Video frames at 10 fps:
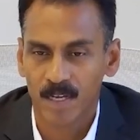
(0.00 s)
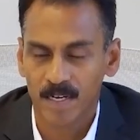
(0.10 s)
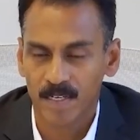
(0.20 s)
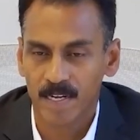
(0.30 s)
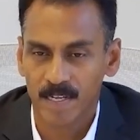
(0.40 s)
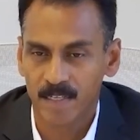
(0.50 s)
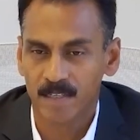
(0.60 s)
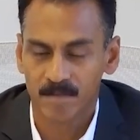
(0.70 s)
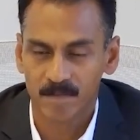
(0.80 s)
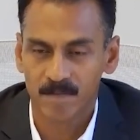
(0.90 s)
and
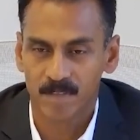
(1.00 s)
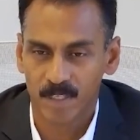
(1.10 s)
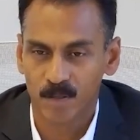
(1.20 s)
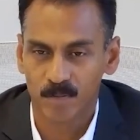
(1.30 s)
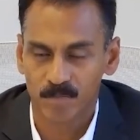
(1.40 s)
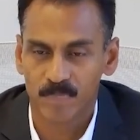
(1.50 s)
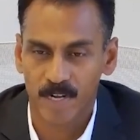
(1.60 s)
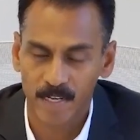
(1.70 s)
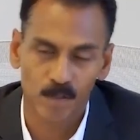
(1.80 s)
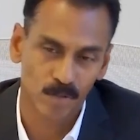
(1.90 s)

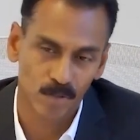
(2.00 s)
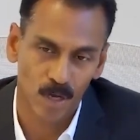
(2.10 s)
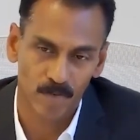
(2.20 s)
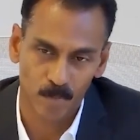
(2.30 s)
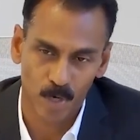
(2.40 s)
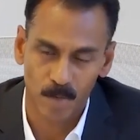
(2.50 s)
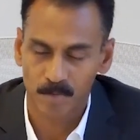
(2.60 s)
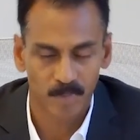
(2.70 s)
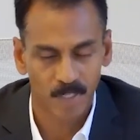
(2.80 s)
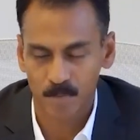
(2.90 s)
trying to solve the problems.